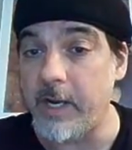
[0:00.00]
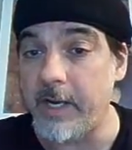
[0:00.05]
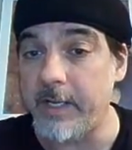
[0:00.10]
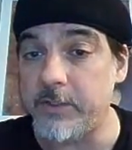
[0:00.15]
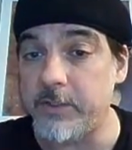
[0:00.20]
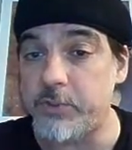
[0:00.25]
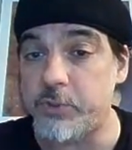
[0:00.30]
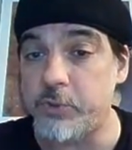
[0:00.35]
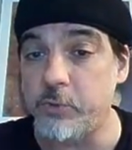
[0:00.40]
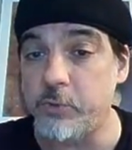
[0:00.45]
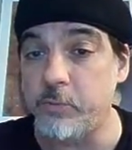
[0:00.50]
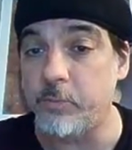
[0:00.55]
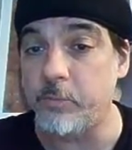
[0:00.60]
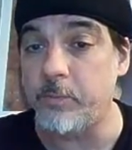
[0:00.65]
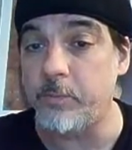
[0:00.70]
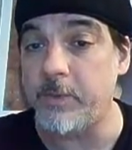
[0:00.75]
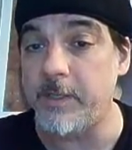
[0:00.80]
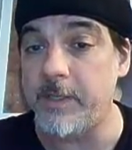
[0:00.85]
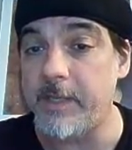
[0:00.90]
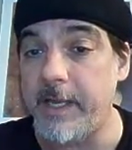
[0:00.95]
I
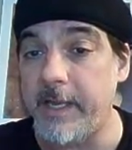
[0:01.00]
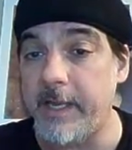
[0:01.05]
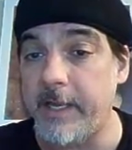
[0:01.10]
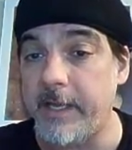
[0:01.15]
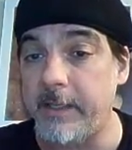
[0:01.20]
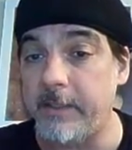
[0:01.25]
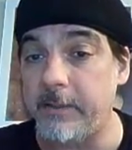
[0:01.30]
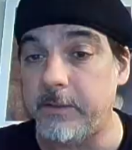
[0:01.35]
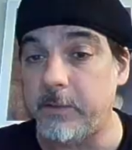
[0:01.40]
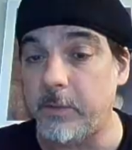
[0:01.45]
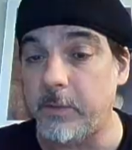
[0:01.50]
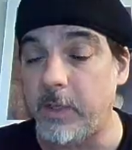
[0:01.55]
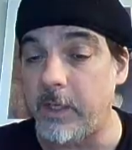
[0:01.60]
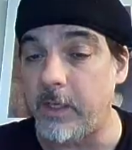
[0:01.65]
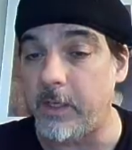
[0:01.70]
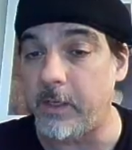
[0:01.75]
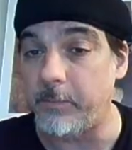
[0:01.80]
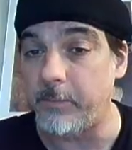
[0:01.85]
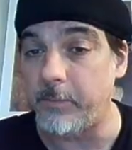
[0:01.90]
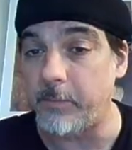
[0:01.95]
assume that
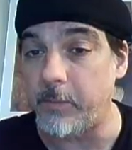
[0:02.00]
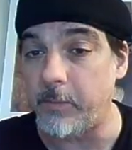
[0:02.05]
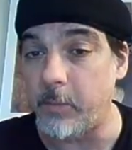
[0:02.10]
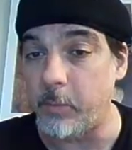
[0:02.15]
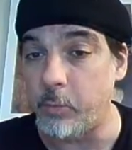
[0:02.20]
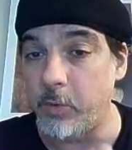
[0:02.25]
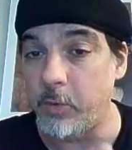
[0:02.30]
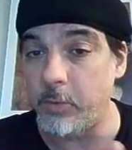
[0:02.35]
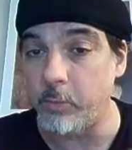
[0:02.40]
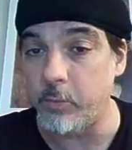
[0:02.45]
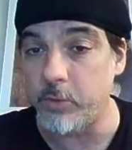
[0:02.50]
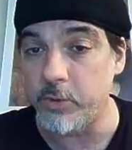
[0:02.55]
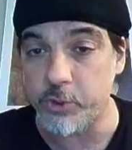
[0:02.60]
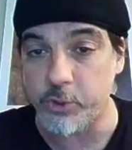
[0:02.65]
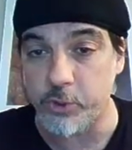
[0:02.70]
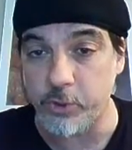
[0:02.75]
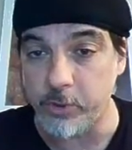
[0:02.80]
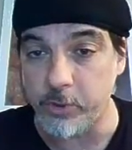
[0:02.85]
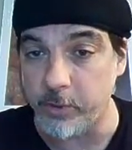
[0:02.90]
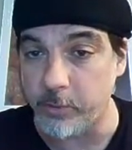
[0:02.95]

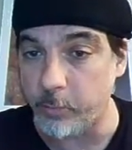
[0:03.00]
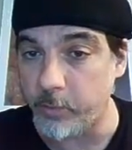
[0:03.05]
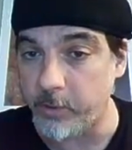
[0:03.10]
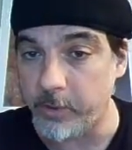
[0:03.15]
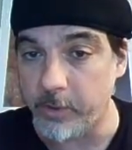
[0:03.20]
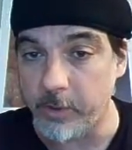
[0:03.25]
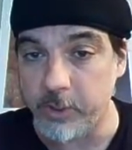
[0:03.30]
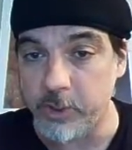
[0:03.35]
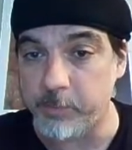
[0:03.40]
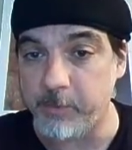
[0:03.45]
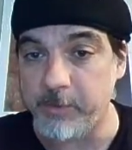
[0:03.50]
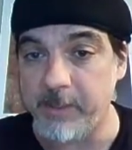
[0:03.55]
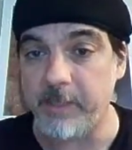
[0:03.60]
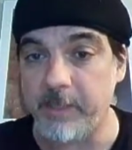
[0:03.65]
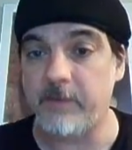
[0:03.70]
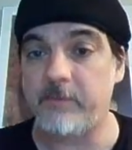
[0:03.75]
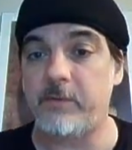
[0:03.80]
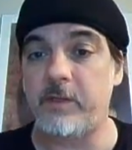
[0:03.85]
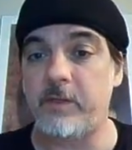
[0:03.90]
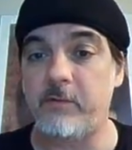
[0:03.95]
we're going to
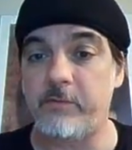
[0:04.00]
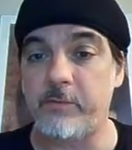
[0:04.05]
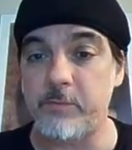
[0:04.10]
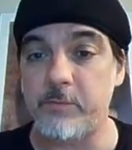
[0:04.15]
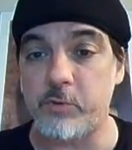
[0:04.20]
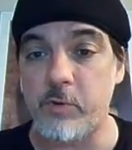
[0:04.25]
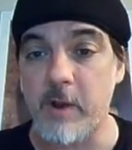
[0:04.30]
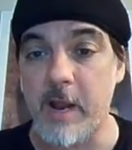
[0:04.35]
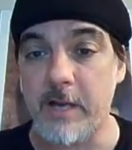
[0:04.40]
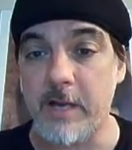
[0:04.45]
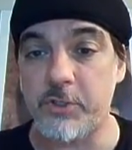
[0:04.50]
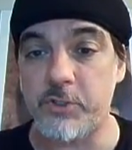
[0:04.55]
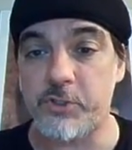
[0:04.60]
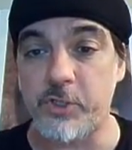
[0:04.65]
explain everything from scratch.